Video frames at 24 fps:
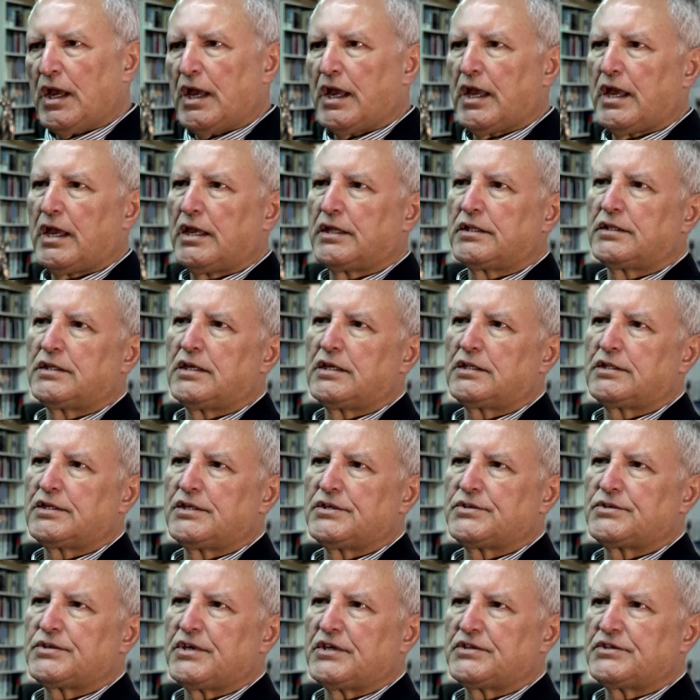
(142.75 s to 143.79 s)
And it
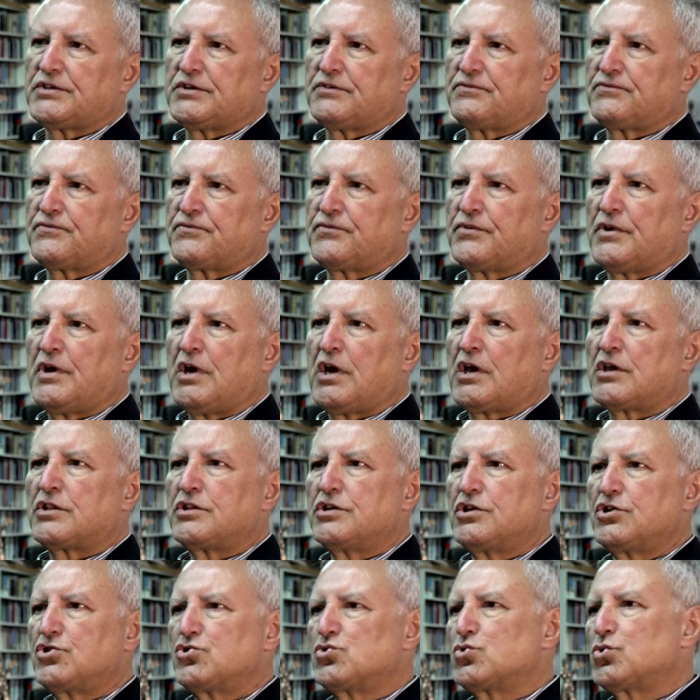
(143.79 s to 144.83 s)
is as if
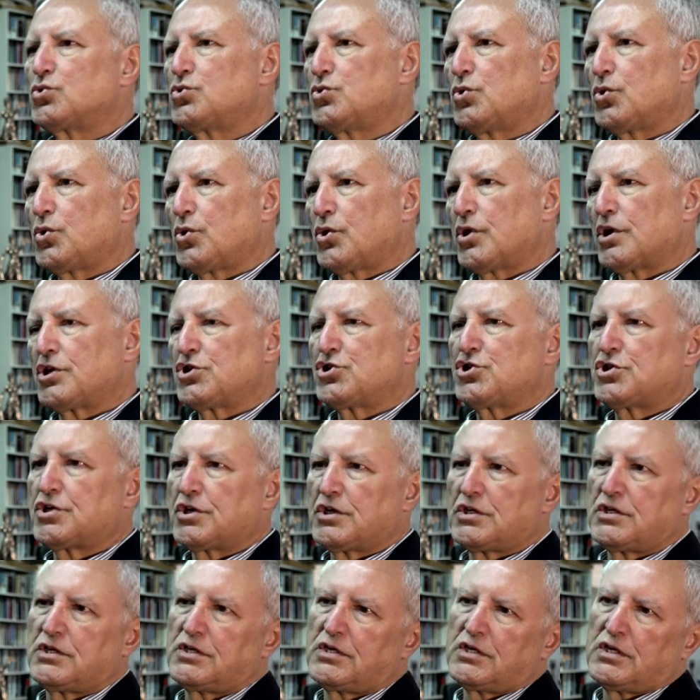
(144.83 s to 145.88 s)
the
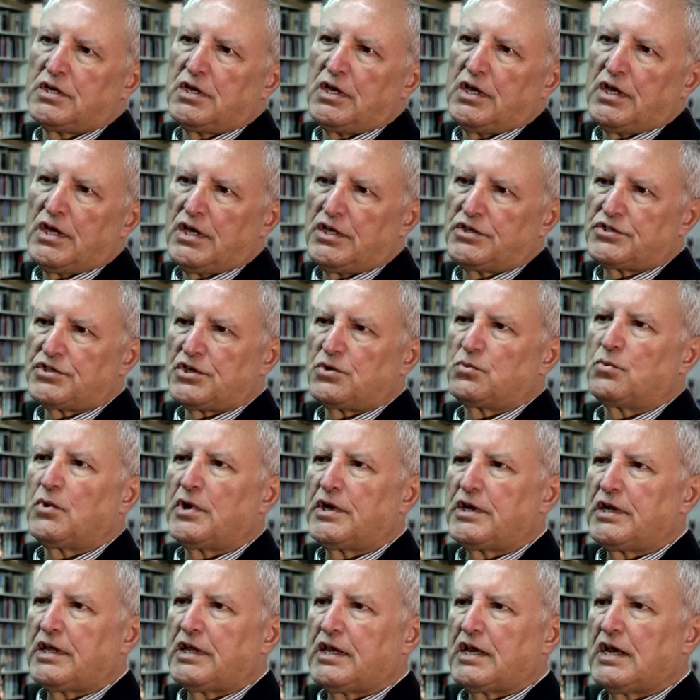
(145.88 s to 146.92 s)
Judeo-Christian is in
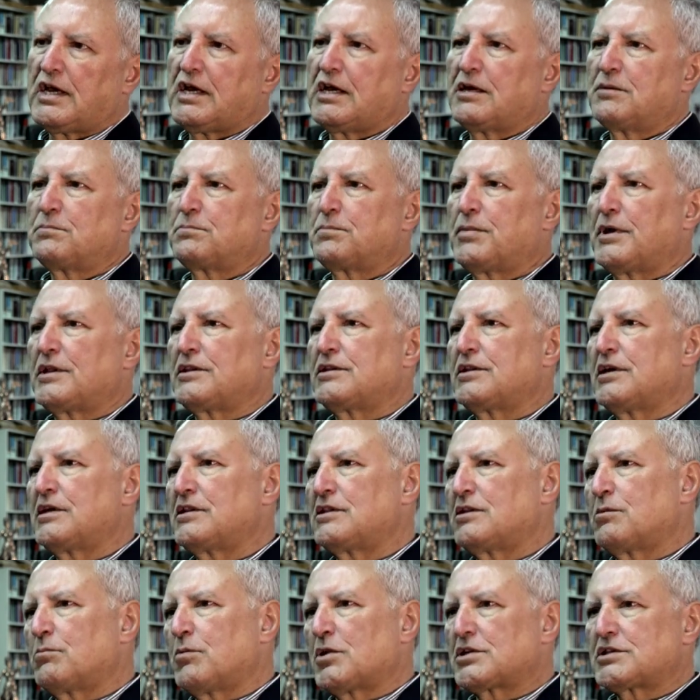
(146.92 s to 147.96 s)
one camp and then
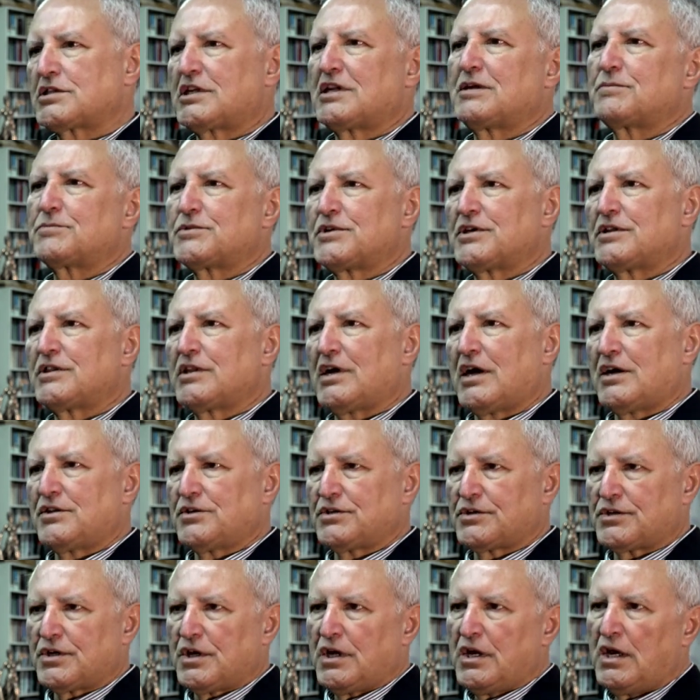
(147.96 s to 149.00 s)
the Muslims in the other.
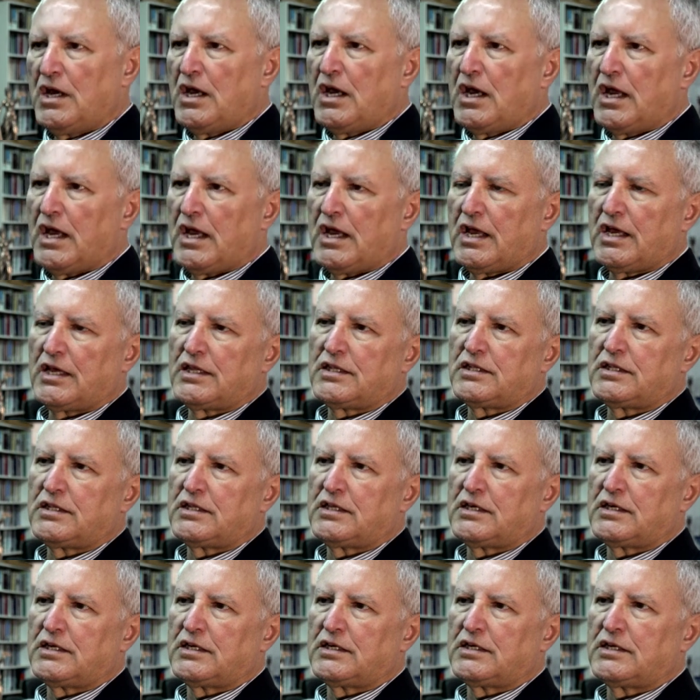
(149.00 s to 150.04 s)
And
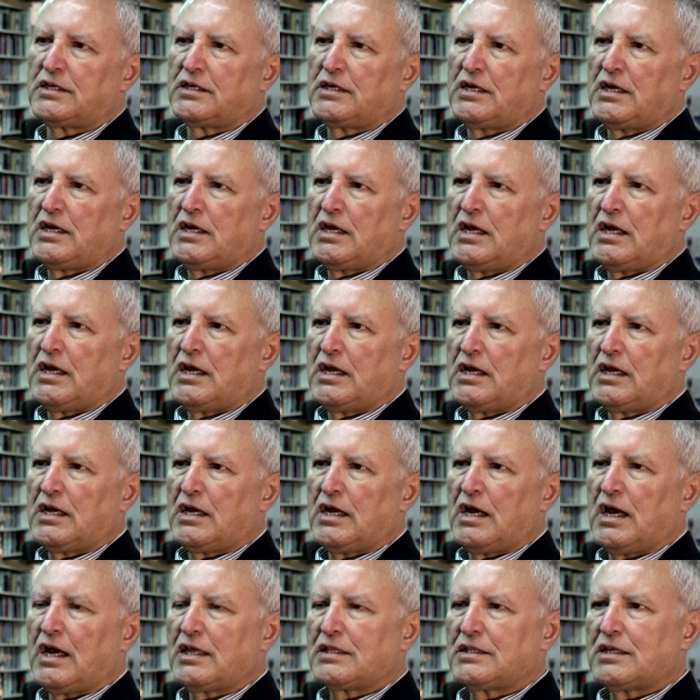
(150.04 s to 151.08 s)

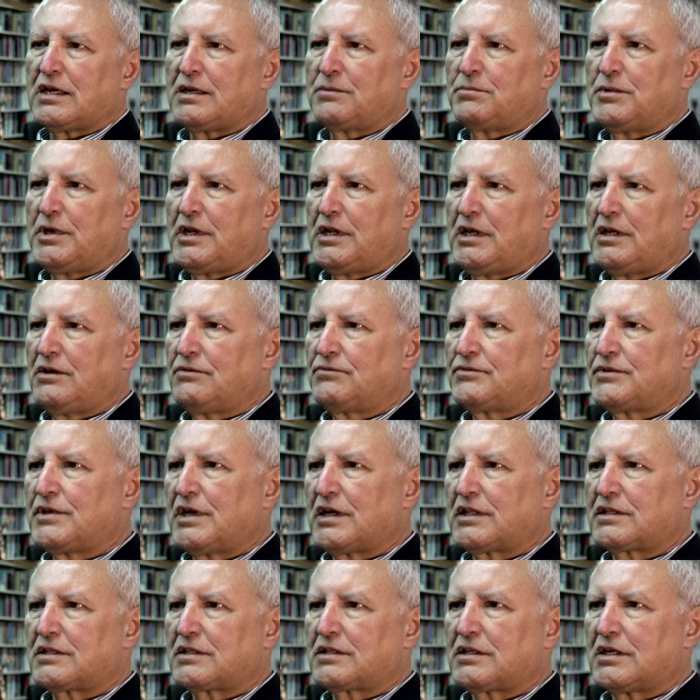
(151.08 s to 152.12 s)
I believe
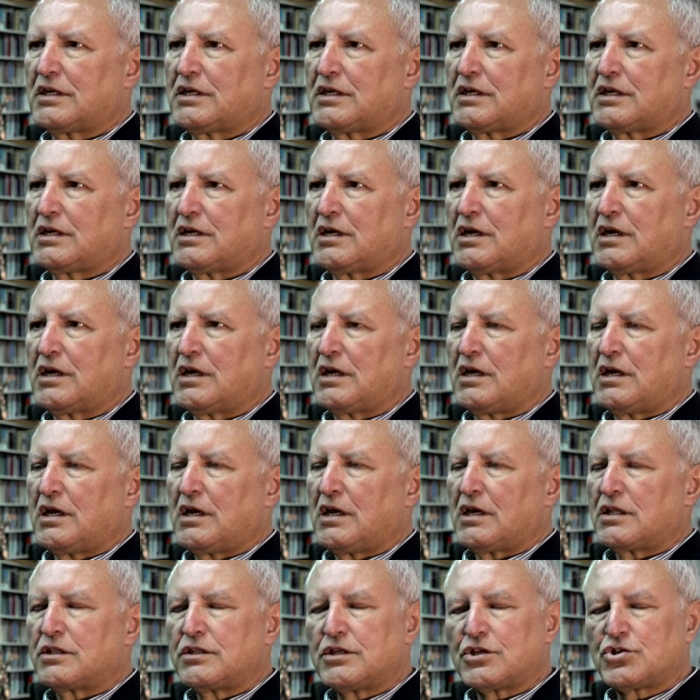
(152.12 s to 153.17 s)
that
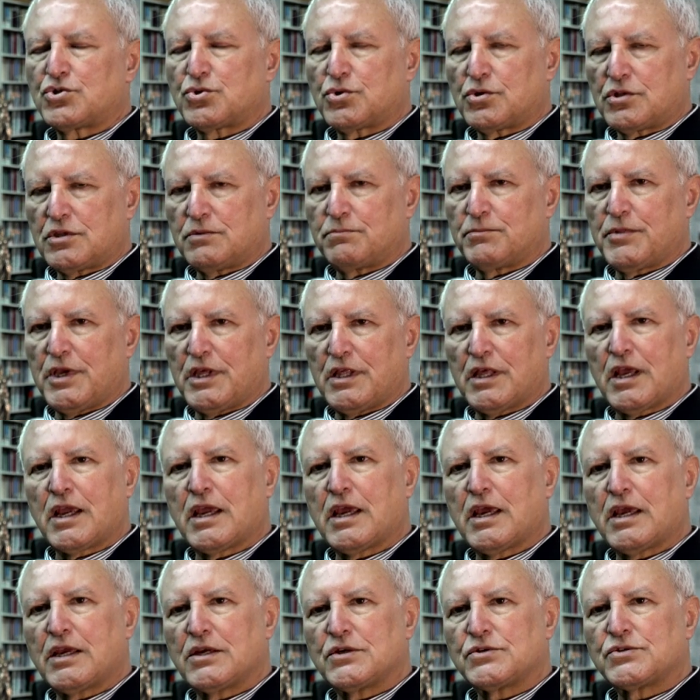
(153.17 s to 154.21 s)
this shouldn't be the
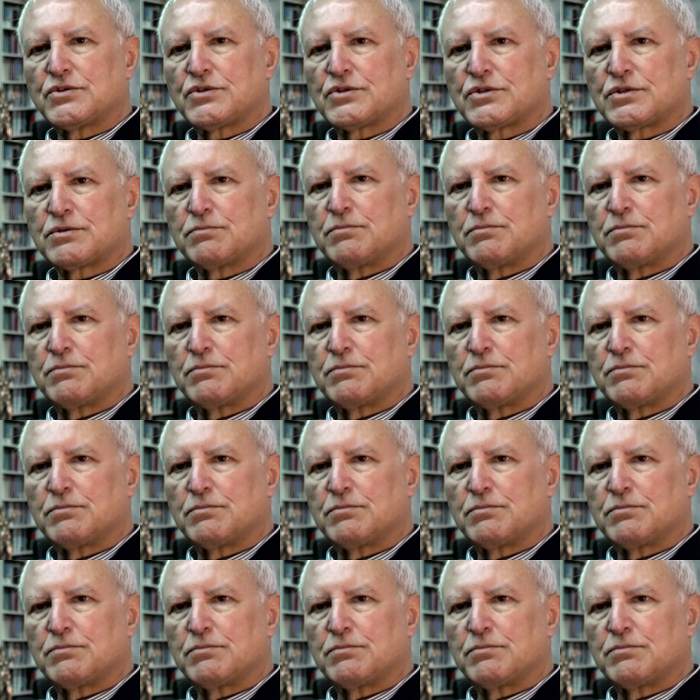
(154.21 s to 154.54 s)
case,